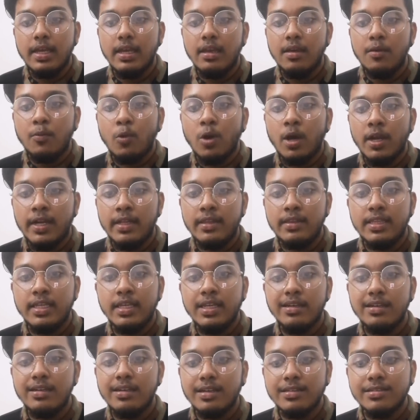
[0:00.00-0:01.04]
warranty
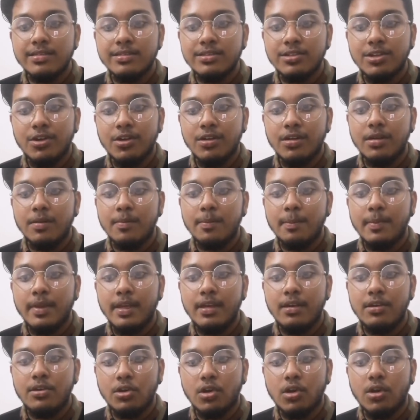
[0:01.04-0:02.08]
does not
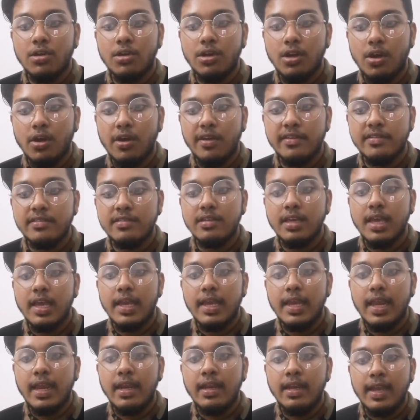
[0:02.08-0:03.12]
mean no noise.
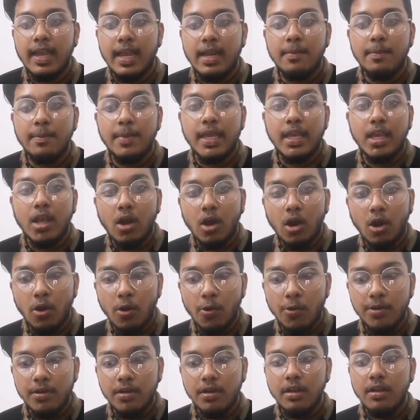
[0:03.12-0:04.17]
It can be
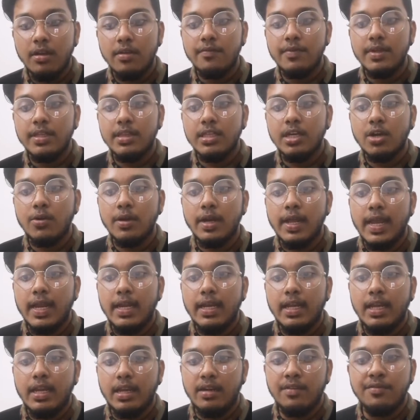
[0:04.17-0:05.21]
owned without
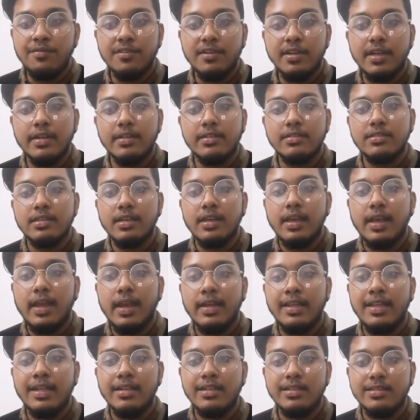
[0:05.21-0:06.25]
any inference.
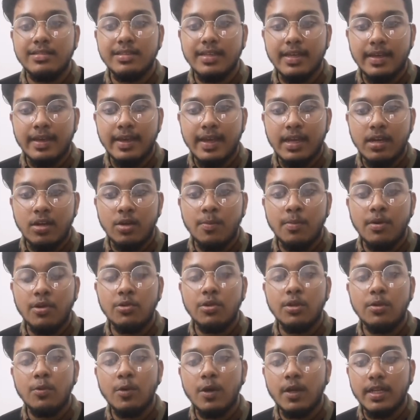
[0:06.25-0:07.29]
And then the second about
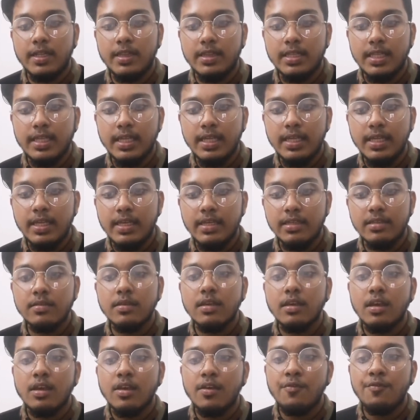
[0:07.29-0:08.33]
the warranty is
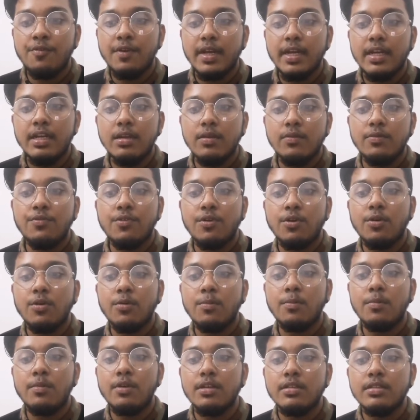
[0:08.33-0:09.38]
freedom
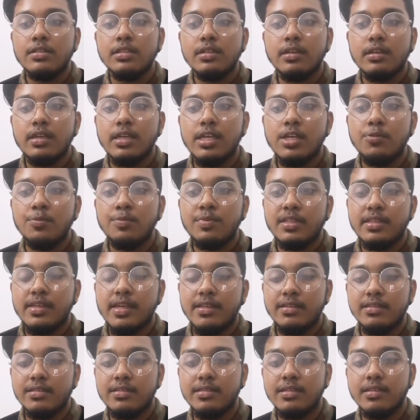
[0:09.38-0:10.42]
from
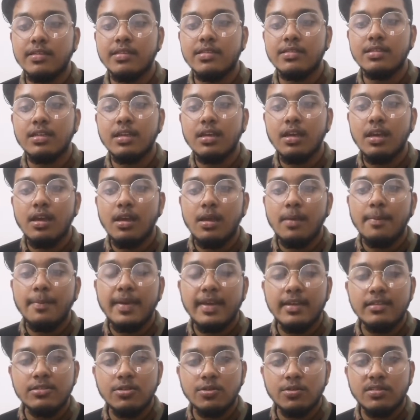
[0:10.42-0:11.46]
circumstances.
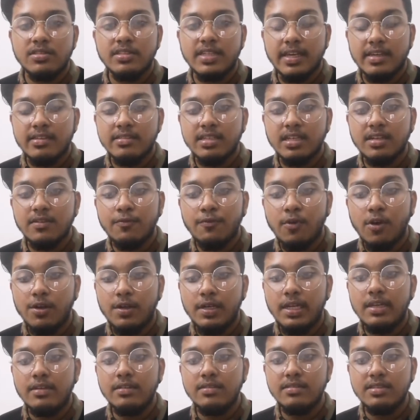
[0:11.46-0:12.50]
Based on section
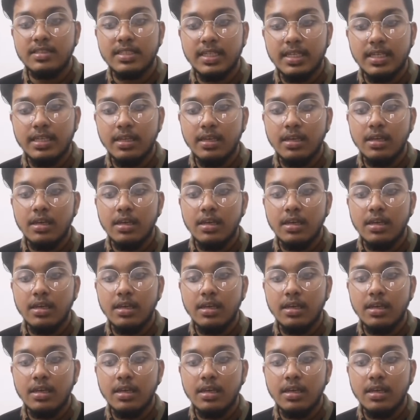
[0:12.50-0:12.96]
14c,